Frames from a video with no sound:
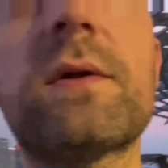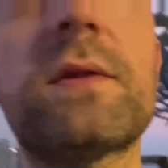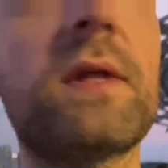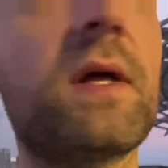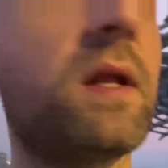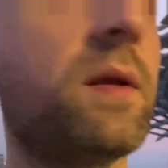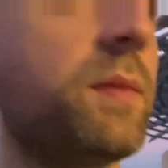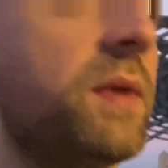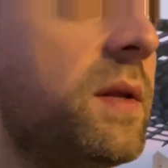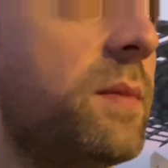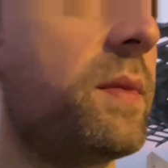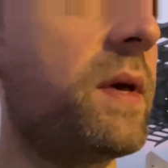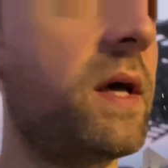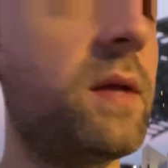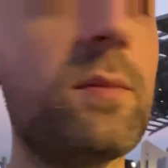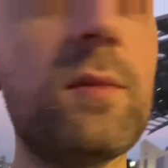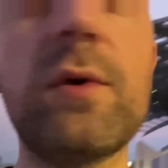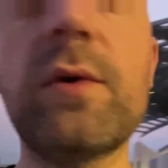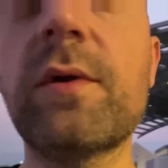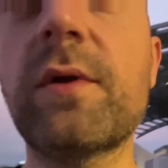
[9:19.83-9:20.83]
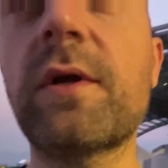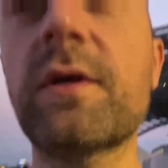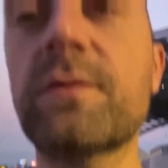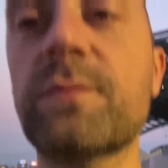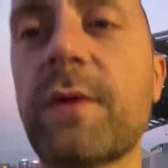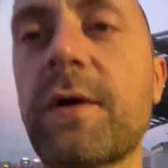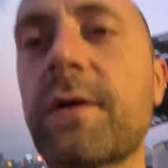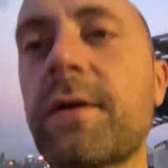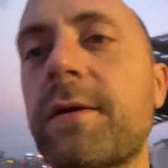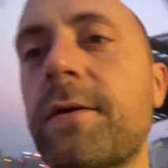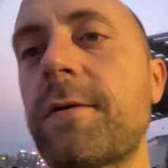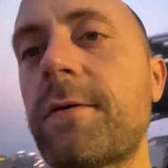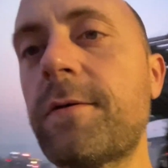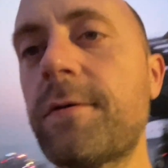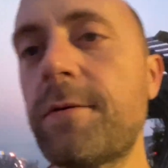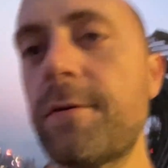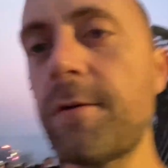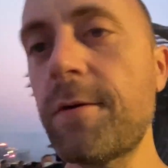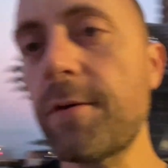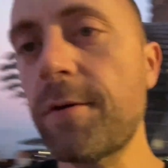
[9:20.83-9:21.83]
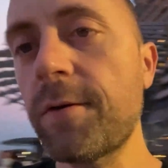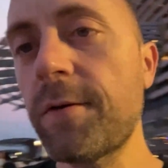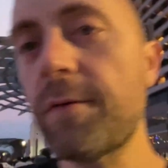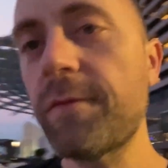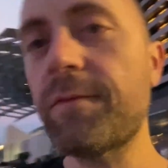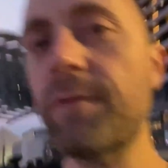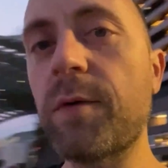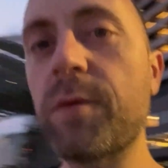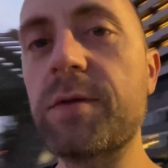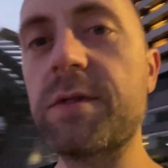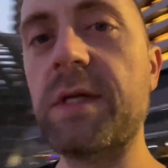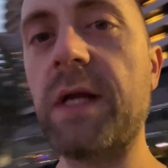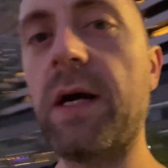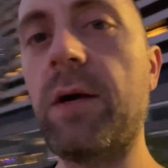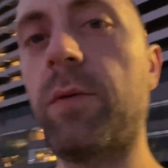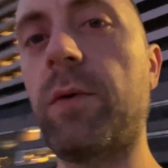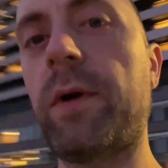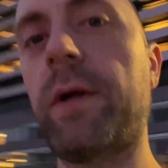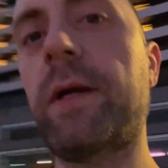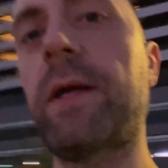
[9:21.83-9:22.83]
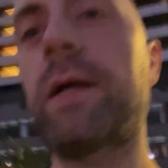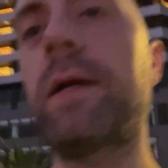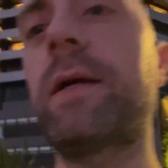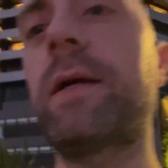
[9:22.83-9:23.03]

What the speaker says: that I'm in a bad mood because my phone's not working,